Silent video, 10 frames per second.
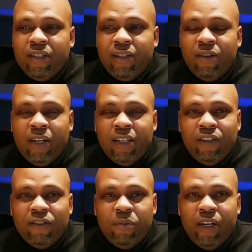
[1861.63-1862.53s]
myself
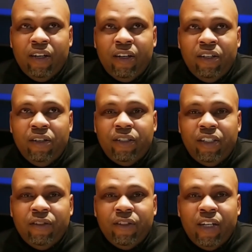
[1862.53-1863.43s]
to be an
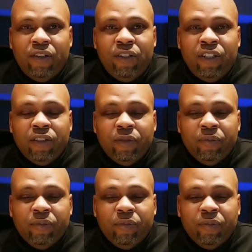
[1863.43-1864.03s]
underachiever at all.